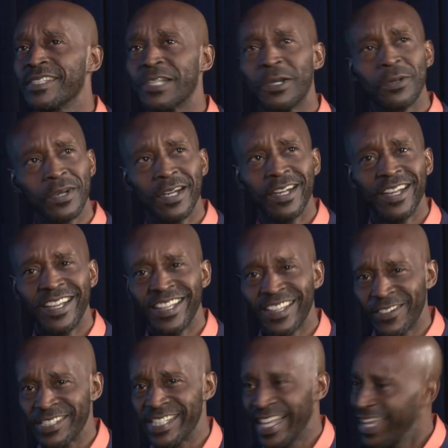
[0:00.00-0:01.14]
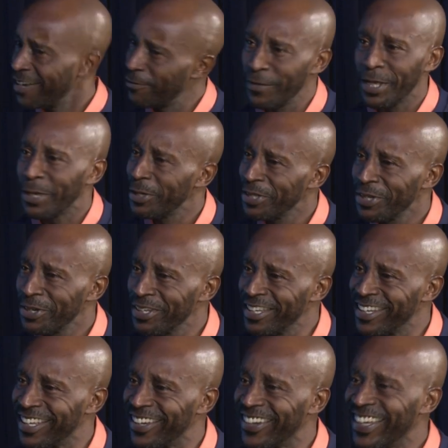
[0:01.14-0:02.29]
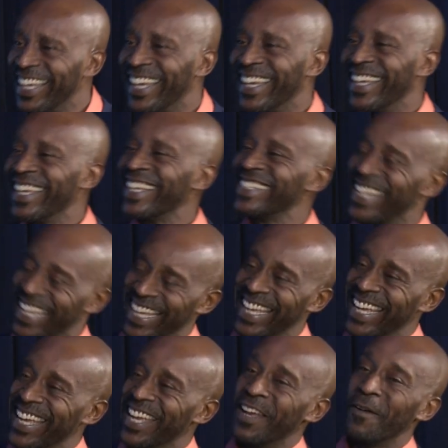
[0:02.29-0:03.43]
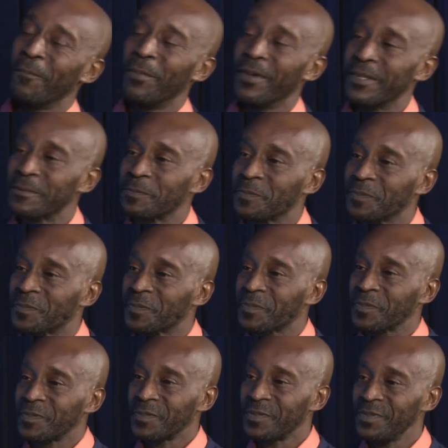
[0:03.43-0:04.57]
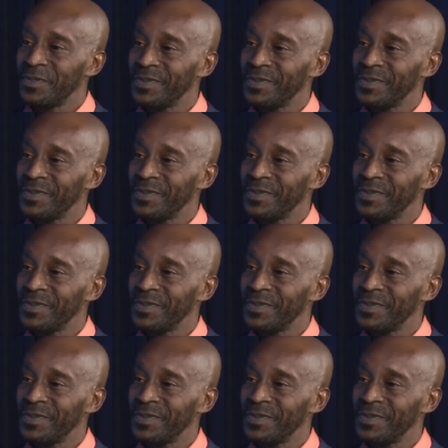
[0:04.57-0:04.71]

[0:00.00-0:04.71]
So was that a failure, you know? No, I don't think so. But that's the amazing thing is there's so